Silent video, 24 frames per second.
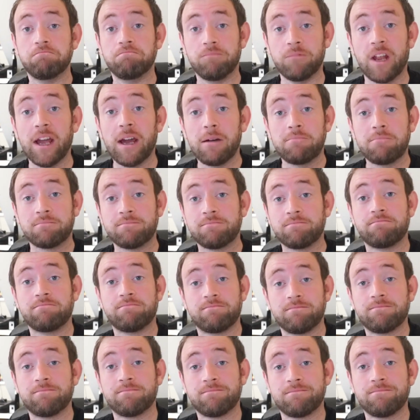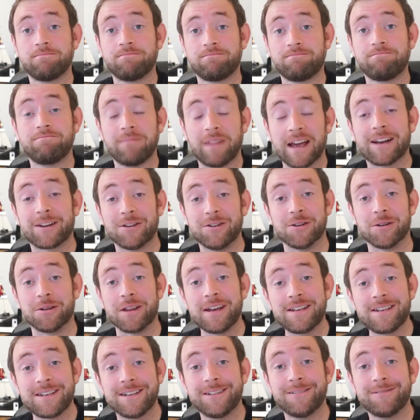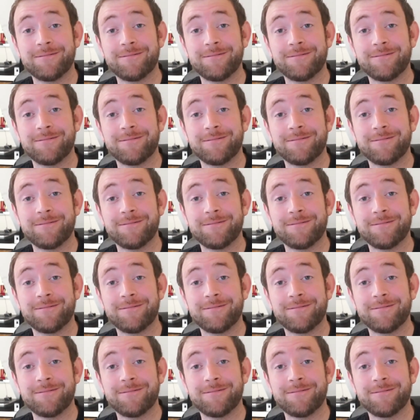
Yeah, I can do that.